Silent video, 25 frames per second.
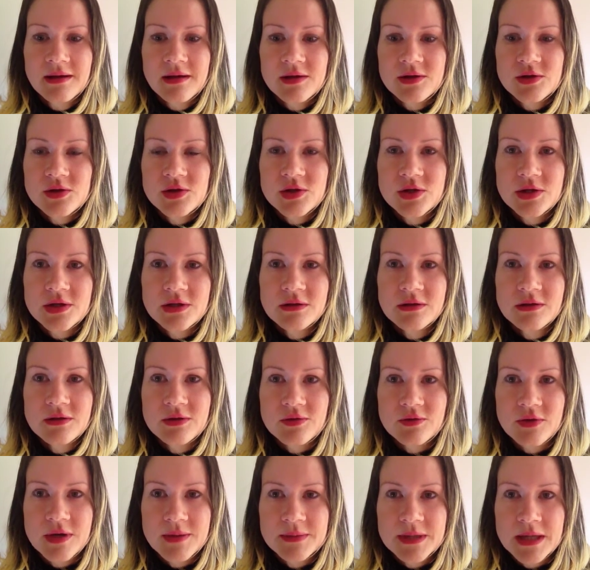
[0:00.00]
Chills
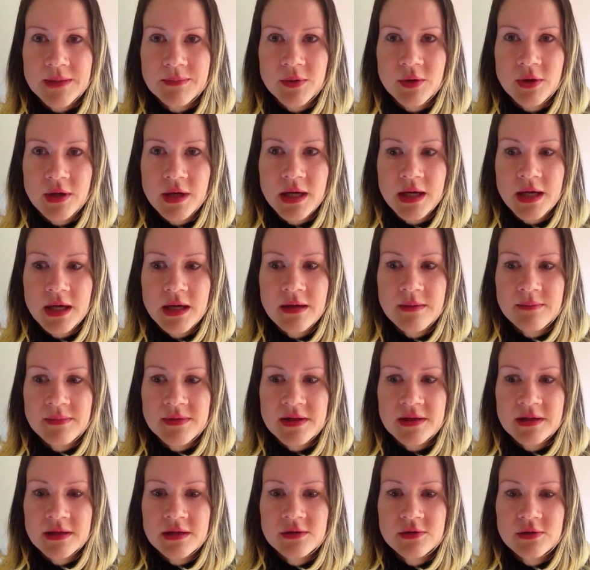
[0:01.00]
crept up her arms
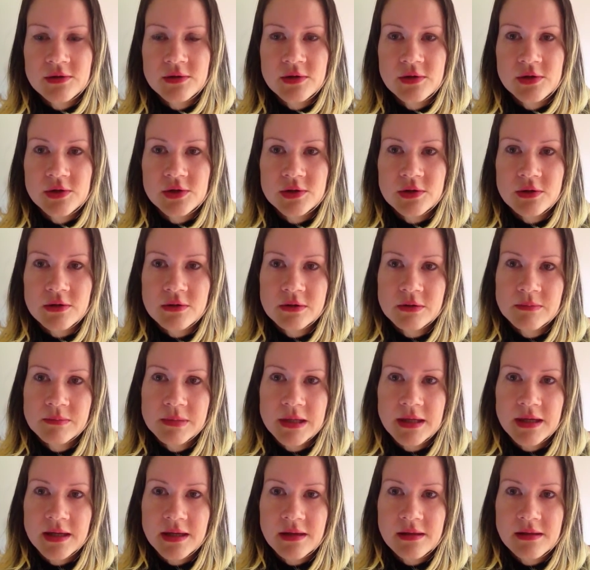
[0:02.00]
and into her shoulder
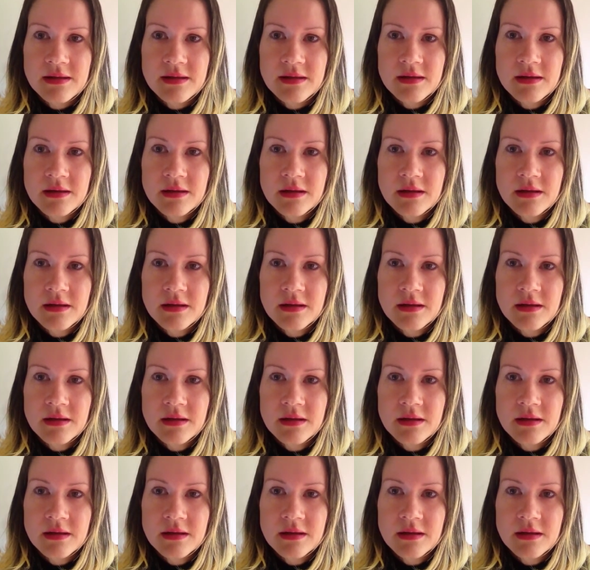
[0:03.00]
blades.